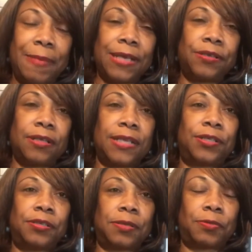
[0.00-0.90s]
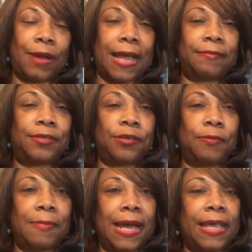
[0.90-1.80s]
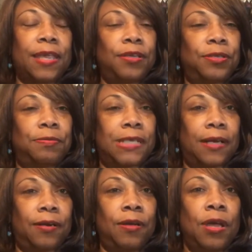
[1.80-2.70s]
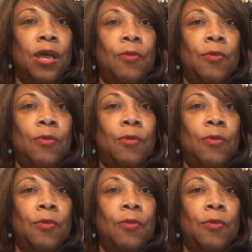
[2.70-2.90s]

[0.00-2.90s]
make sure that you subscribe to my YouTube channel,